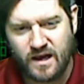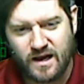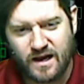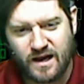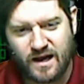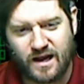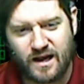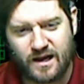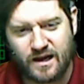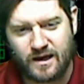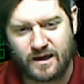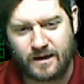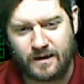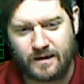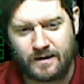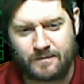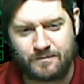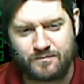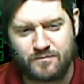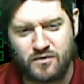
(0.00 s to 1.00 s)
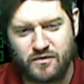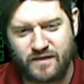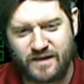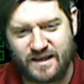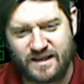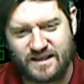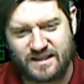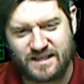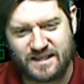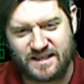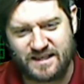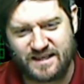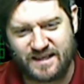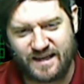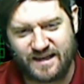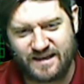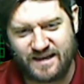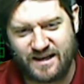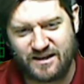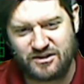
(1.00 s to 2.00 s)
Uh, moving into the
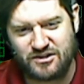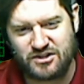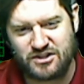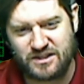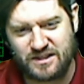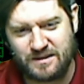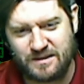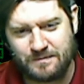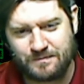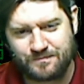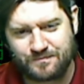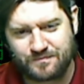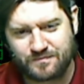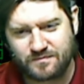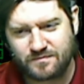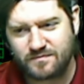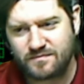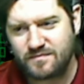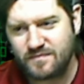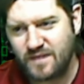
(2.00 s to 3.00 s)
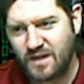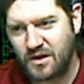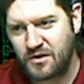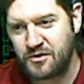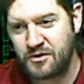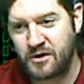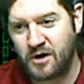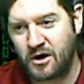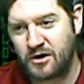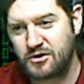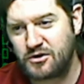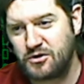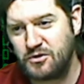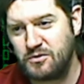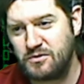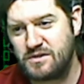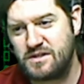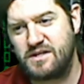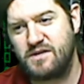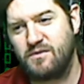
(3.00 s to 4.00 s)
technology, there are two
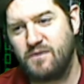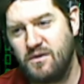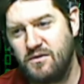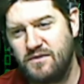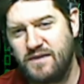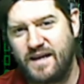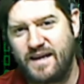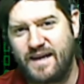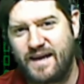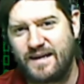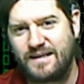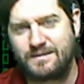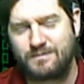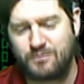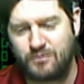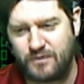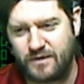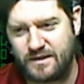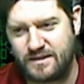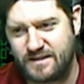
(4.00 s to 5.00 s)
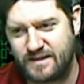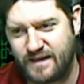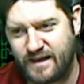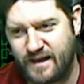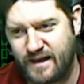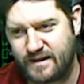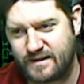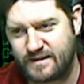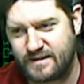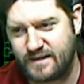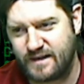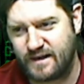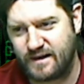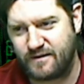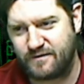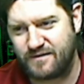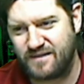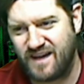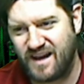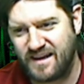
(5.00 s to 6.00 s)
zero-day exploits that uh,
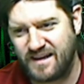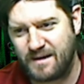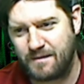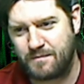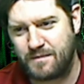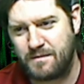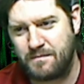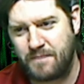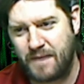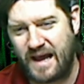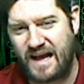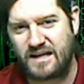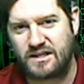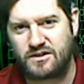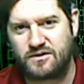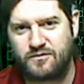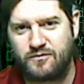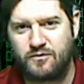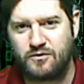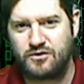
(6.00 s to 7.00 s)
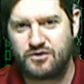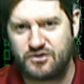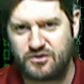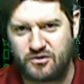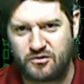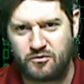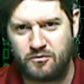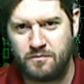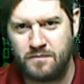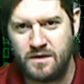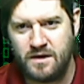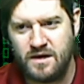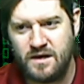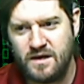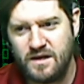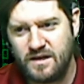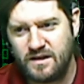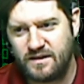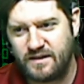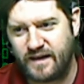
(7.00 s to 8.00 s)
have not yet been patched for Zoom
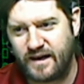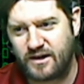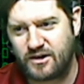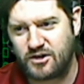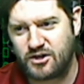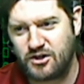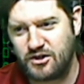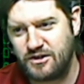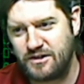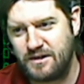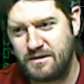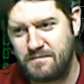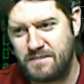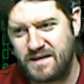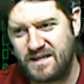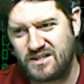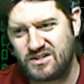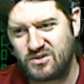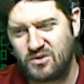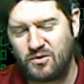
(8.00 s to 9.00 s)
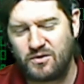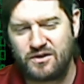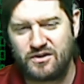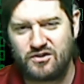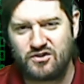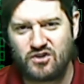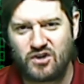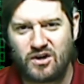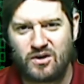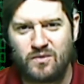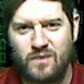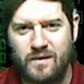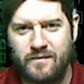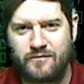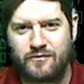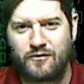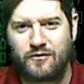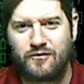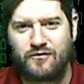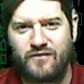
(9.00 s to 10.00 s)
that are currently being sold in the dark web
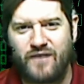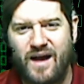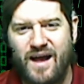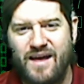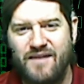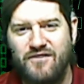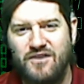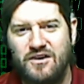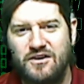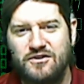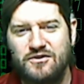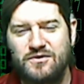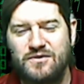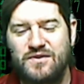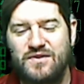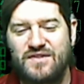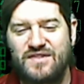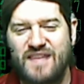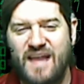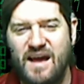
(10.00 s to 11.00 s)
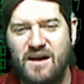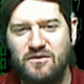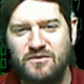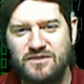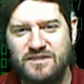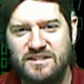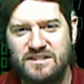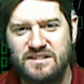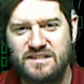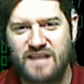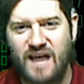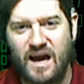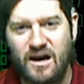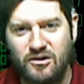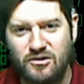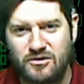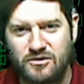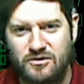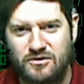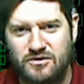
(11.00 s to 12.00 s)
for five hundred thousand
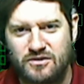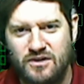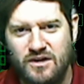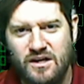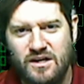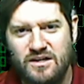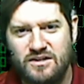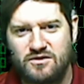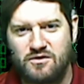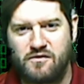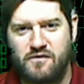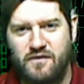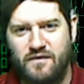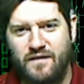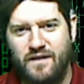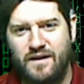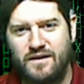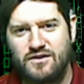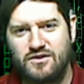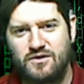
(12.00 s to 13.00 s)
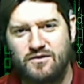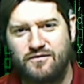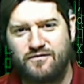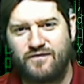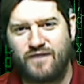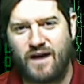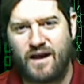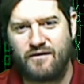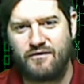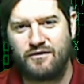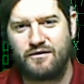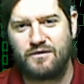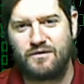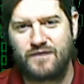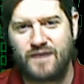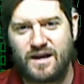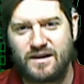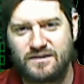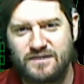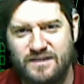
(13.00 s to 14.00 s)
dollars. So if you have an extra five hundred
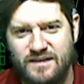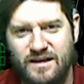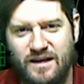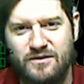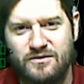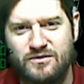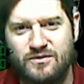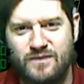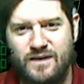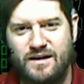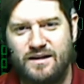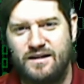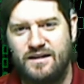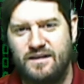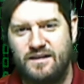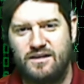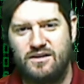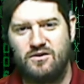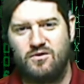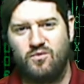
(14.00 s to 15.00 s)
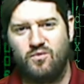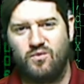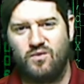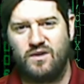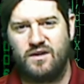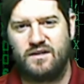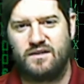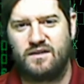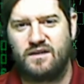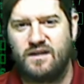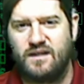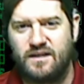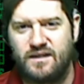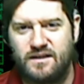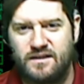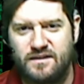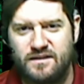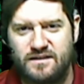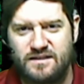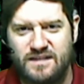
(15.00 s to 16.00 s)
thousand dollars around and you want uh,
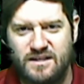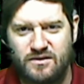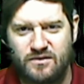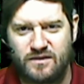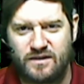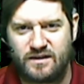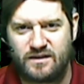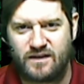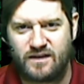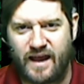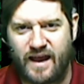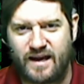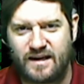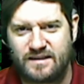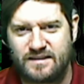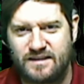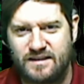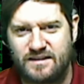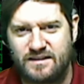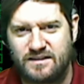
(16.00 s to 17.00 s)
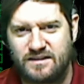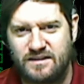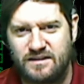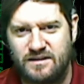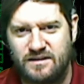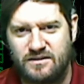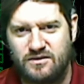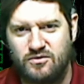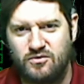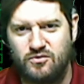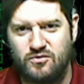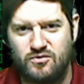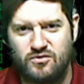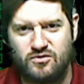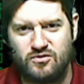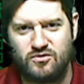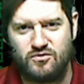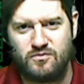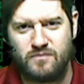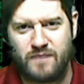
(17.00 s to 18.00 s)
the secret access to two
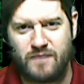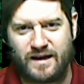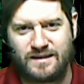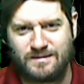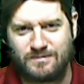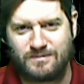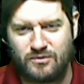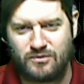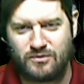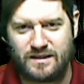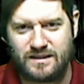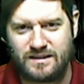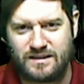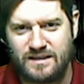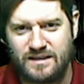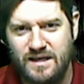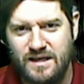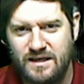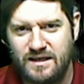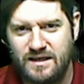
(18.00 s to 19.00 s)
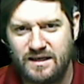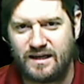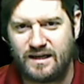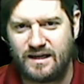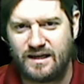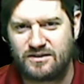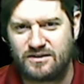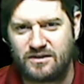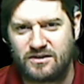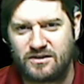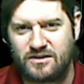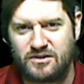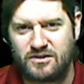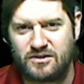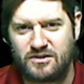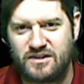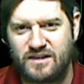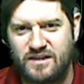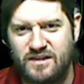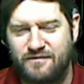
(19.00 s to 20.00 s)
Zoom exploits, uh, it's going to
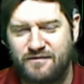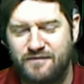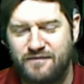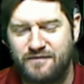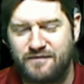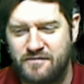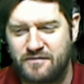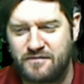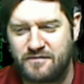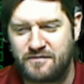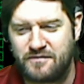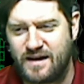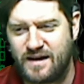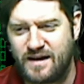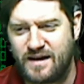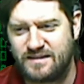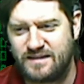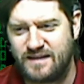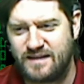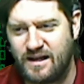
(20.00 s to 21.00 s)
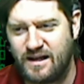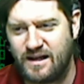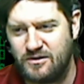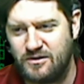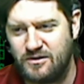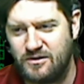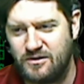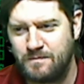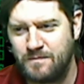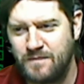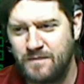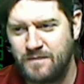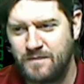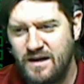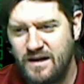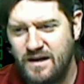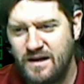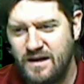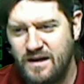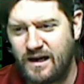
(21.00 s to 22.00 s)
cost you that five hundred thousand dollars.
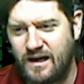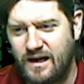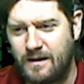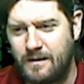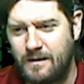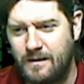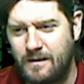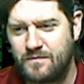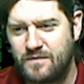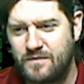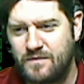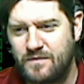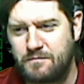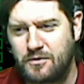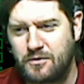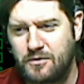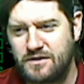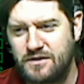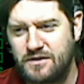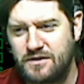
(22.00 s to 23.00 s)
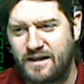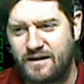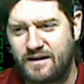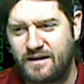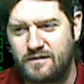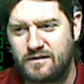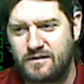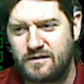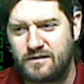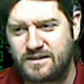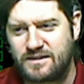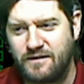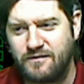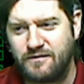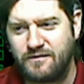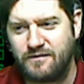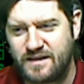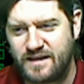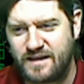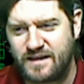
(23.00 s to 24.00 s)
Um, the person that discovered
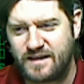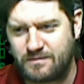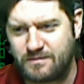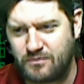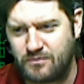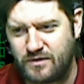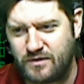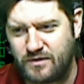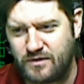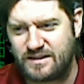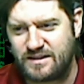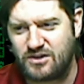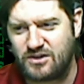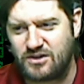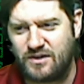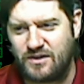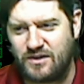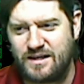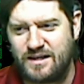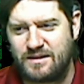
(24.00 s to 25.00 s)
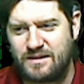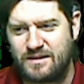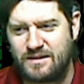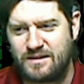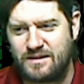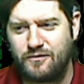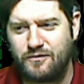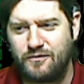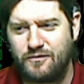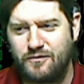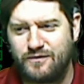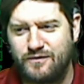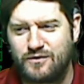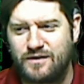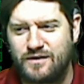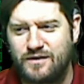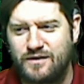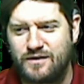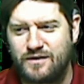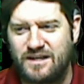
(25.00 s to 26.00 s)
the exploits is calling it perfect for
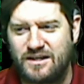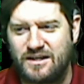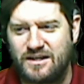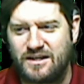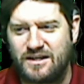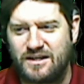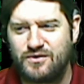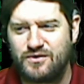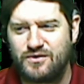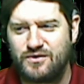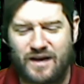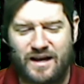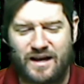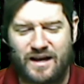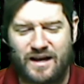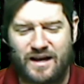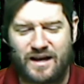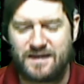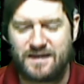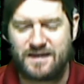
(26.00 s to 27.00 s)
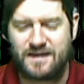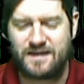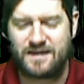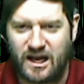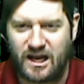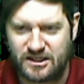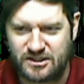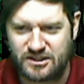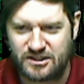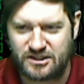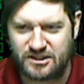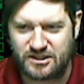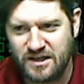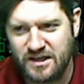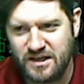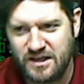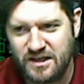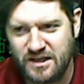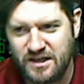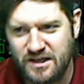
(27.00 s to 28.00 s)
industrial espionage.
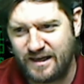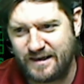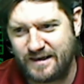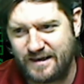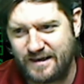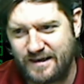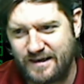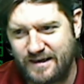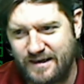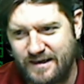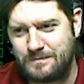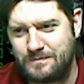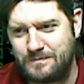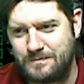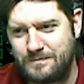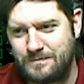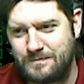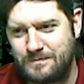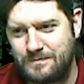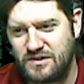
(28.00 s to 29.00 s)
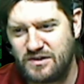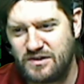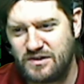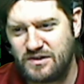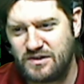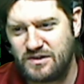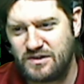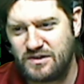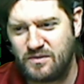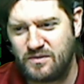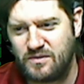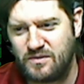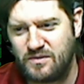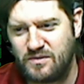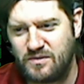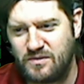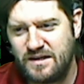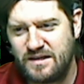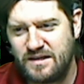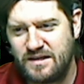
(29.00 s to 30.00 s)
Um, so...
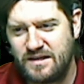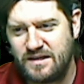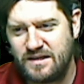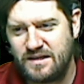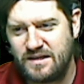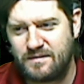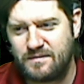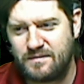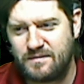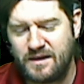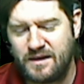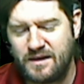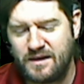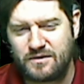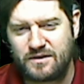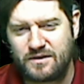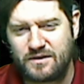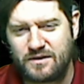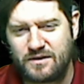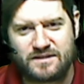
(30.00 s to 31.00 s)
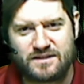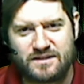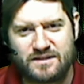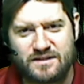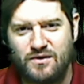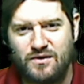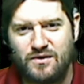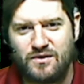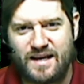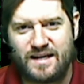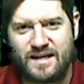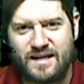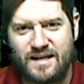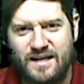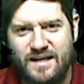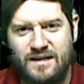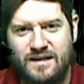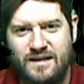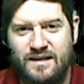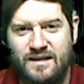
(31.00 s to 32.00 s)
The thing with zero days
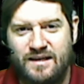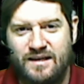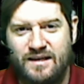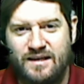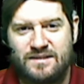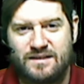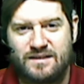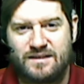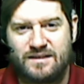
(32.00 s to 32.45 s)
is,